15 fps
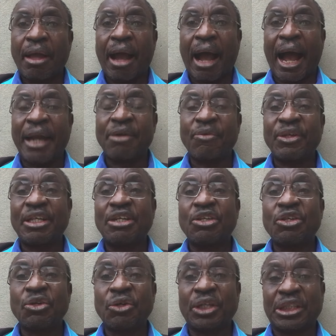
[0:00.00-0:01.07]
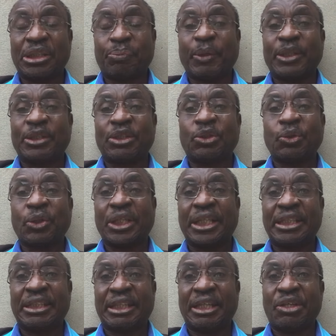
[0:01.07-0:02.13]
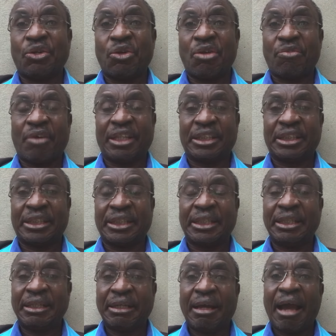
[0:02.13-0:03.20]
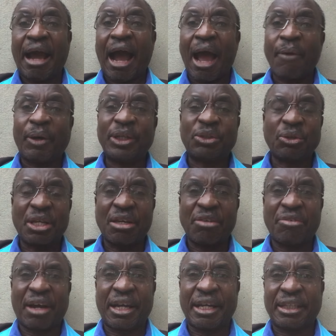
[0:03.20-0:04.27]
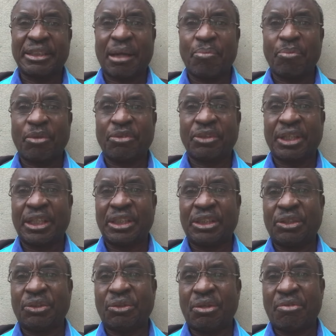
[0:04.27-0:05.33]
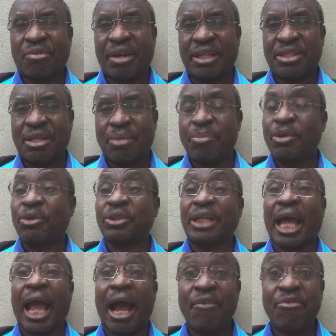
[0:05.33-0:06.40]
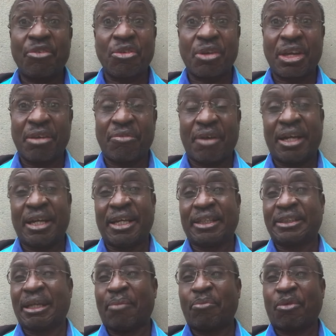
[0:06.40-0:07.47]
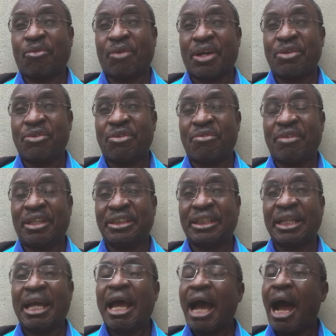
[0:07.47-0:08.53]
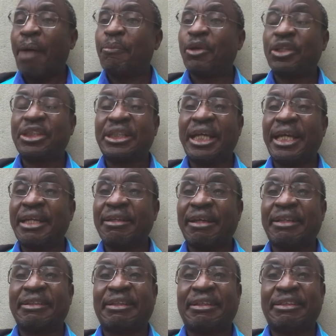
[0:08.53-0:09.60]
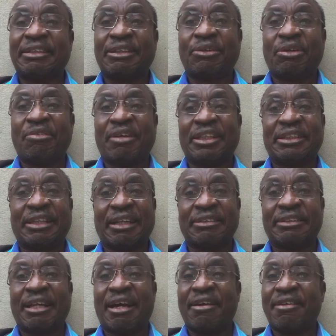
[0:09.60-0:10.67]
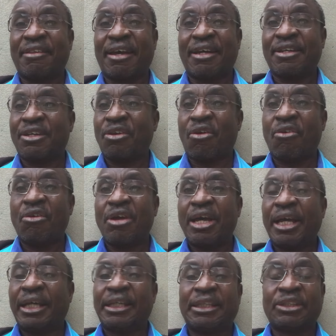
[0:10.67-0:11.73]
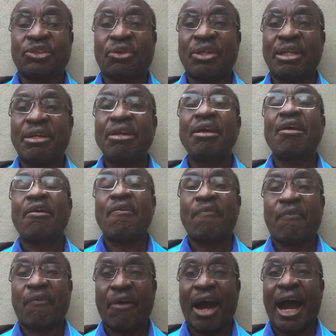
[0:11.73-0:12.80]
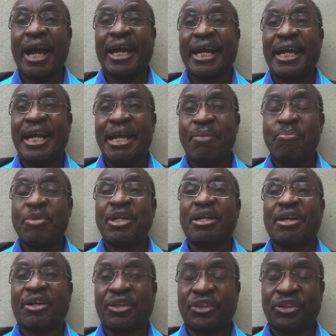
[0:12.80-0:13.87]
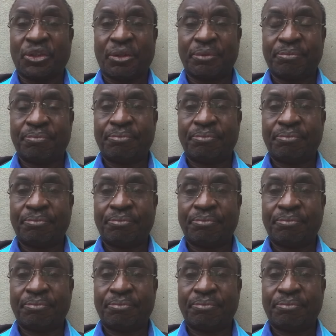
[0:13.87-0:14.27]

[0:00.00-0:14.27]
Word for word: And with due respect to Kisii University, I want to give an example of Kisii University because I have to give an example of one university. I'm not saying that Kisii University has done that. No, it is only for academic reason.